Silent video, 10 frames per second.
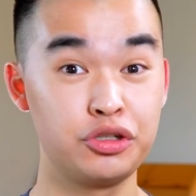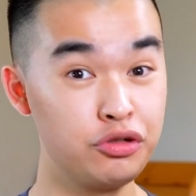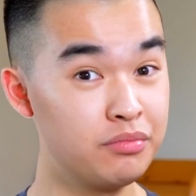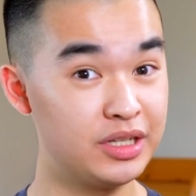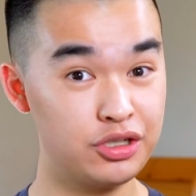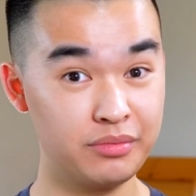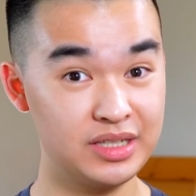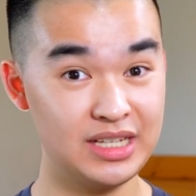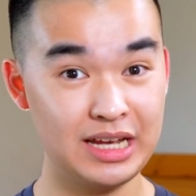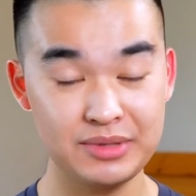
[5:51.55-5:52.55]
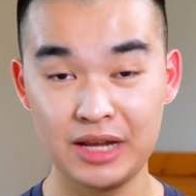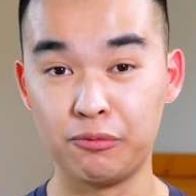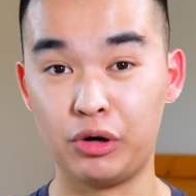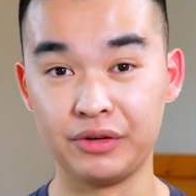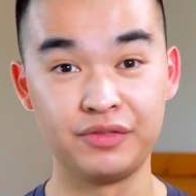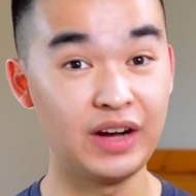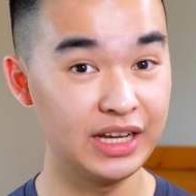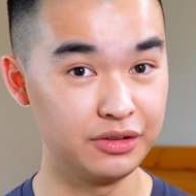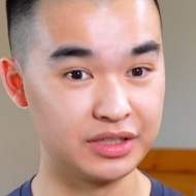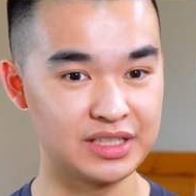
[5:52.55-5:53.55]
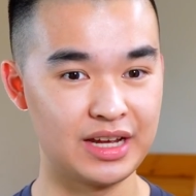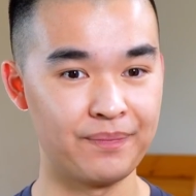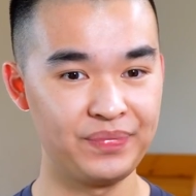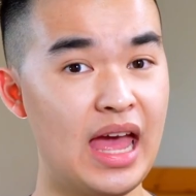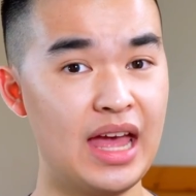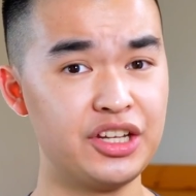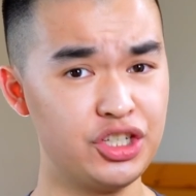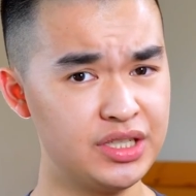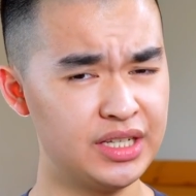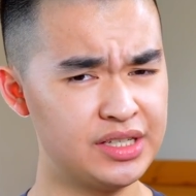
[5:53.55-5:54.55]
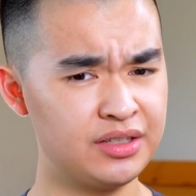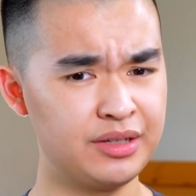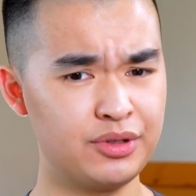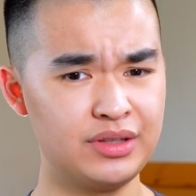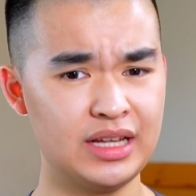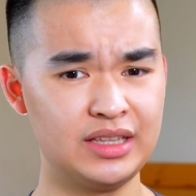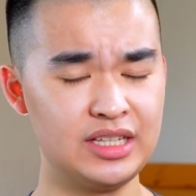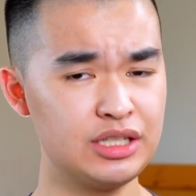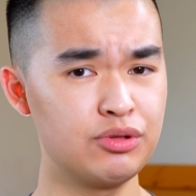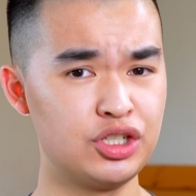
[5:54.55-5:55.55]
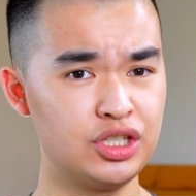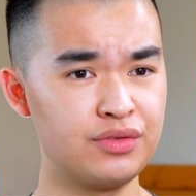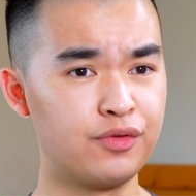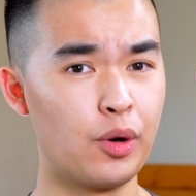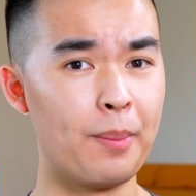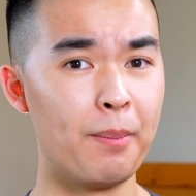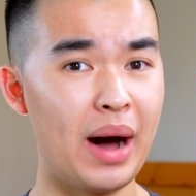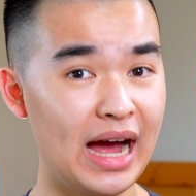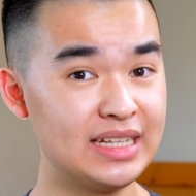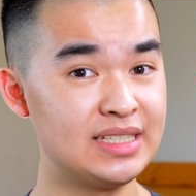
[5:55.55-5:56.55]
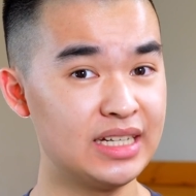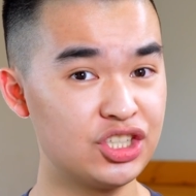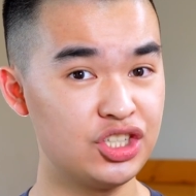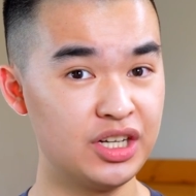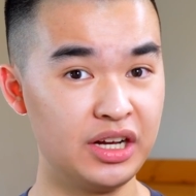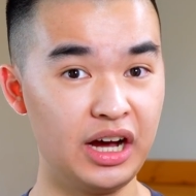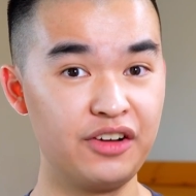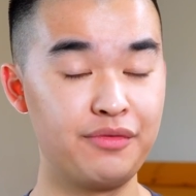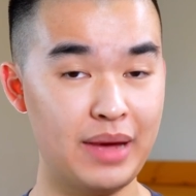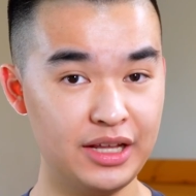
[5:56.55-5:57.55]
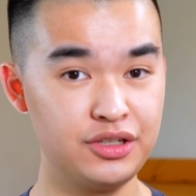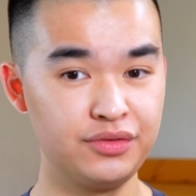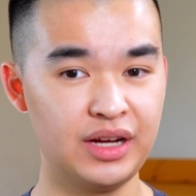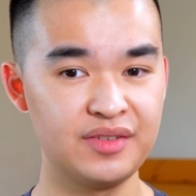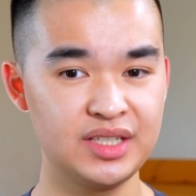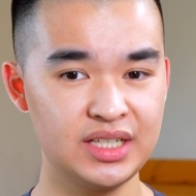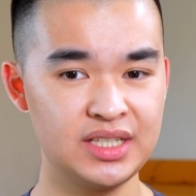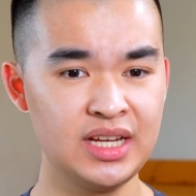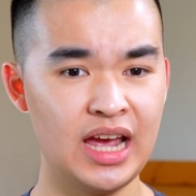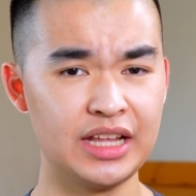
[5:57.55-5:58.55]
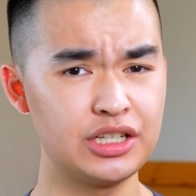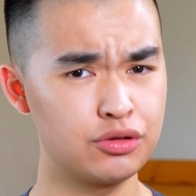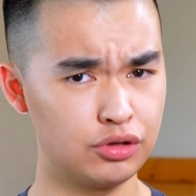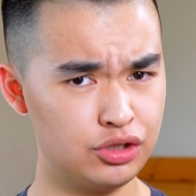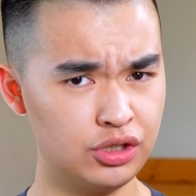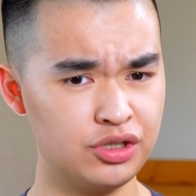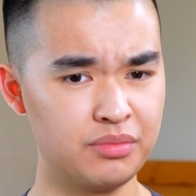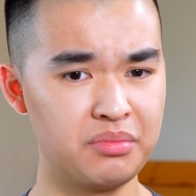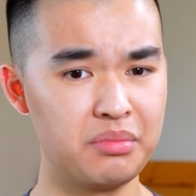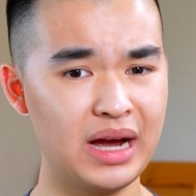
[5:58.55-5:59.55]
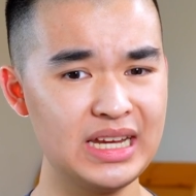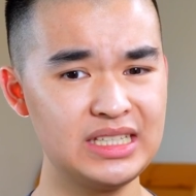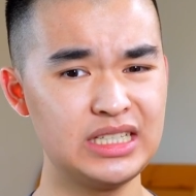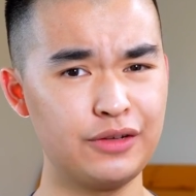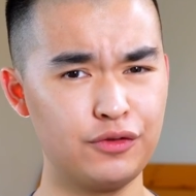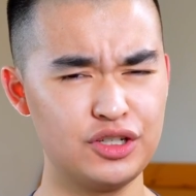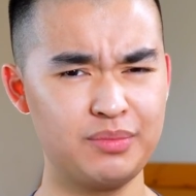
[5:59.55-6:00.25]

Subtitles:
2 midterm exams and 1 final exam. And just a disclaimer that this was just for my section of Math 256, and this course structure might differ